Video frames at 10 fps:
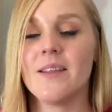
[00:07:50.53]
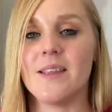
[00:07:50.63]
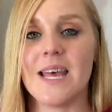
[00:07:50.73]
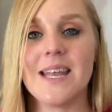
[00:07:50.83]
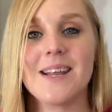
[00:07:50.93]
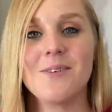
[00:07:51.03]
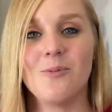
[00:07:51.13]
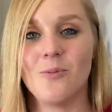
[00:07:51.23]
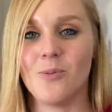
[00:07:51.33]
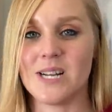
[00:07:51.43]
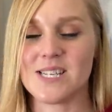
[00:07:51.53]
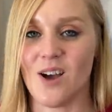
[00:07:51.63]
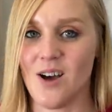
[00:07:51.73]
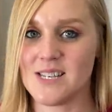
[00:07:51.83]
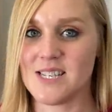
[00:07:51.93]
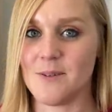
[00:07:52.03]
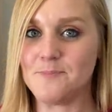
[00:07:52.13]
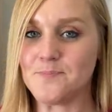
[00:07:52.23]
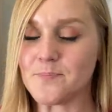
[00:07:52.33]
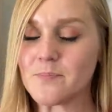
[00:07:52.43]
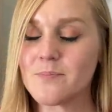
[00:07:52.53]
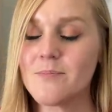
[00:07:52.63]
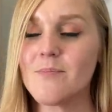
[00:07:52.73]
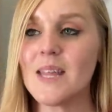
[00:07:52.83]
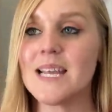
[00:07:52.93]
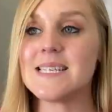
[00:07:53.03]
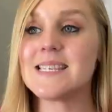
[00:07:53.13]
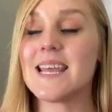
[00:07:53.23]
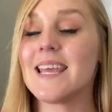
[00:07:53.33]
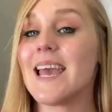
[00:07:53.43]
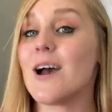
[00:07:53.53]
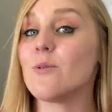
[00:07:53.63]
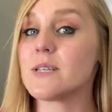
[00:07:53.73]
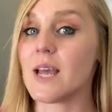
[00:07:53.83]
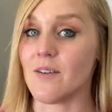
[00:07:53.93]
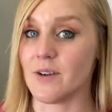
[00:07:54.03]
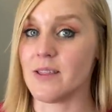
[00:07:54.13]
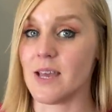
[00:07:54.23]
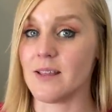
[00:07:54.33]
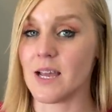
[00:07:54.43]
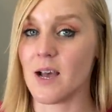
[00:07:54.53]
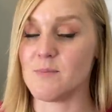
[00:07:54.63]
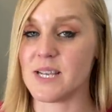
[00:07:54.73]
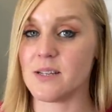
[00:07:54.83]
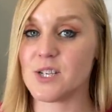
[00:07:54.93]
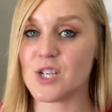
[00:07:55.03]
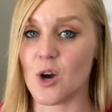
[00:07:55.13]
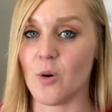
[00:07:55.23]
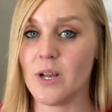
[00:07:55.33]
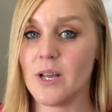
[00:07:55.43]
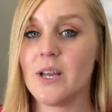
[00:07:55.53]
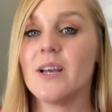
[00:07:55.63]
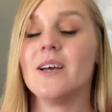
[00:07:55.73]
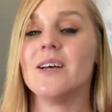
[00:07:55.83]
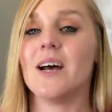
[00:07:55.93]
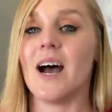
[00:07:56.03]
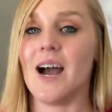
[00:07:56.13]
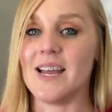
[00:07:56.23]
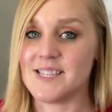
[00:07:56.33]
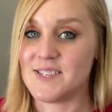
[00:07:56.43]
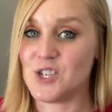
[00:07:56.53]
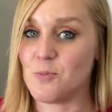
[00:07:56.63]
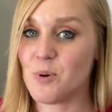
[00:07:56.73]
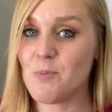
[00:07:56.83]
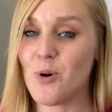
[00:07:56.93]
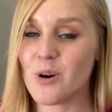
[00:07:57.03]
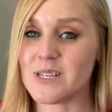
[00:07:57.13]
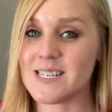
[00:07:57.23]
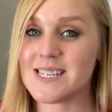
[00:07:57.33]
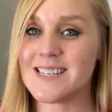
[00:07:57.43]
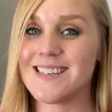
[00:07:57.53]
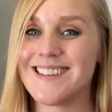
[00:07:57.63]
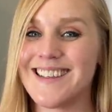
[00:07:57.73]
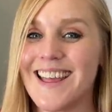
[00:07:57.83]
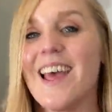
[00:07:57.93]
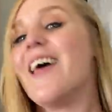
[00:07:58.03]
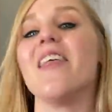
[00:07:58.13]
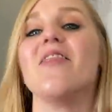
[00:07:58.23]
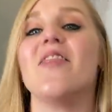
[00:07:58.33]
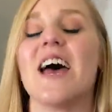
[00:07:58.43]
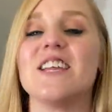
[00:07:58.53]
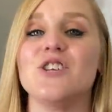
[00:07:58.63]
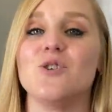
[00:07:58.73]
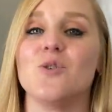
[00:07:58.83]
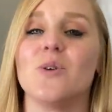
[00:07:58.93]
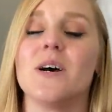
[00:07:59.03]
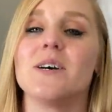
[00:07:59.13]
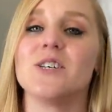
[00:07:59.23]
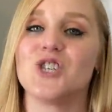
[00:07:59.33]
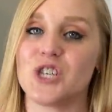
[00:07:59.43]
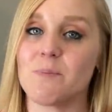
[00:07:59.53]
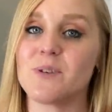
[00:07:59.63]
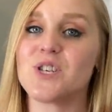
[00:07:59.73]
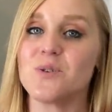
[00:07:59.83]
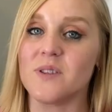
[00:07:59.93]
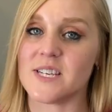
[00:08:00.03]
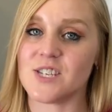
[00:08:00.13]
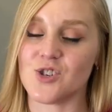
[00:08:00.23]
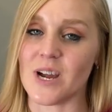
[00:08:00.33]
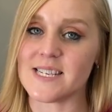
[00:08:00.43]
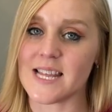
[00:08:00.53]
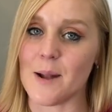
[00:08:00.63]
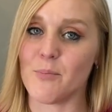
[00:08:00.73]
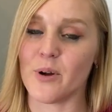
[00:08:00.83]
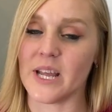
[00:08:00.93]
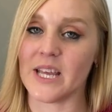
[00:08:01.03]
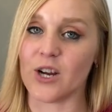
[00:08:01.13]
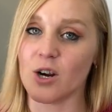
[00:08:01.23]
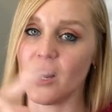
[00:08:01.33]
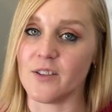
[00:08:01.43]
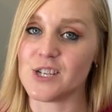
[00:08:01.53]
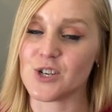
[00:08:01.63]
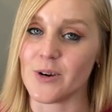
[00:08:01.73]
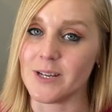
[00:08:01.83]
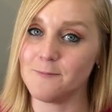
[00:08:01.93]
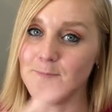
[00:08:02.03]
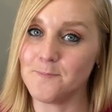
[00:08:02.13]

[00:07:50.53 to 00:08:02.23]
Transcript: Then what is awesome is they count everything that comes in. So it's super important that you ship to this address that I'm putting here on the screen.